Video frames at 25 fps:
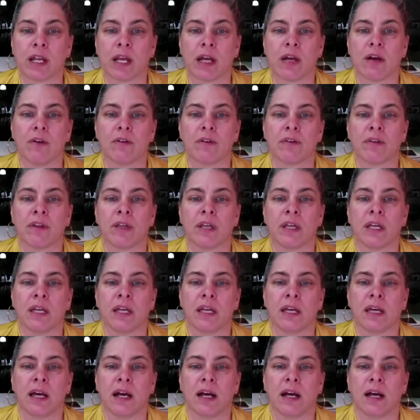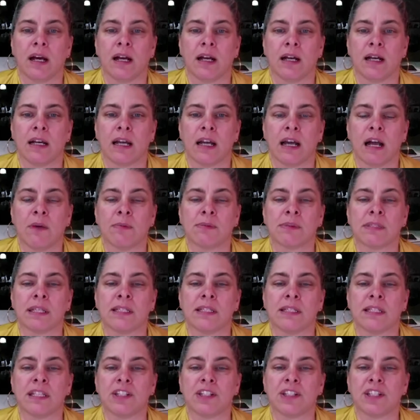health, helps
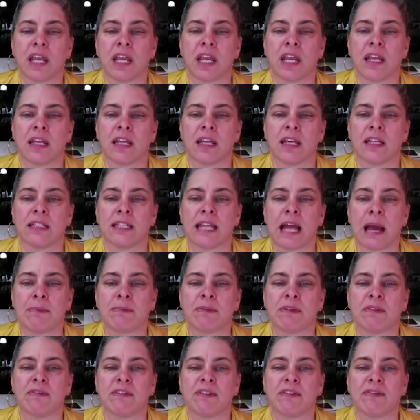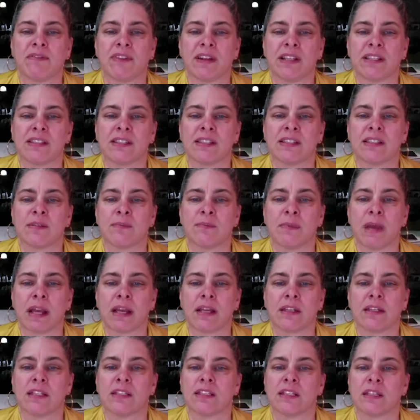initiate adaptive defenses and
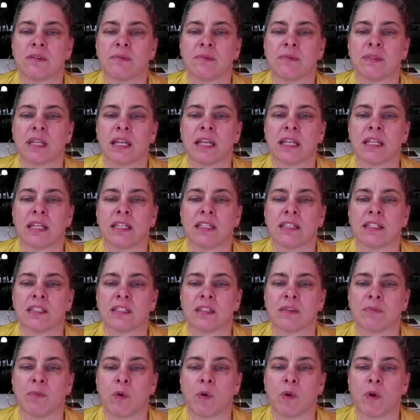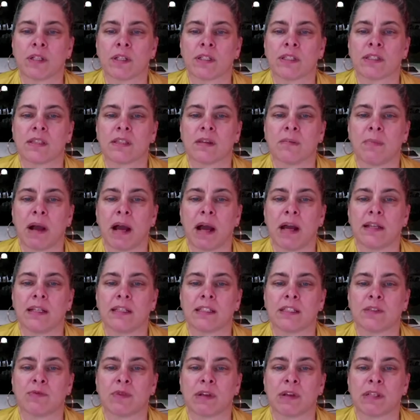mechanisms, and it supports the
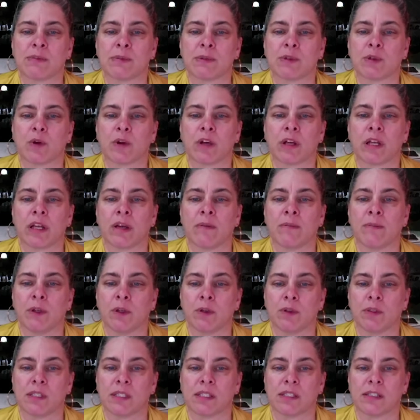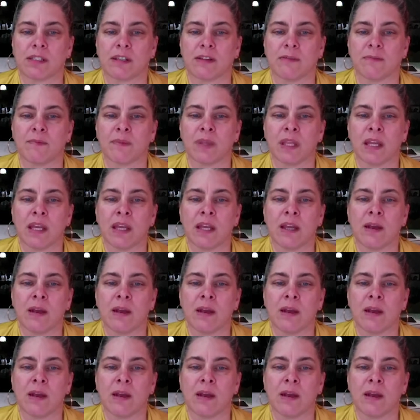body's respiratory immune system.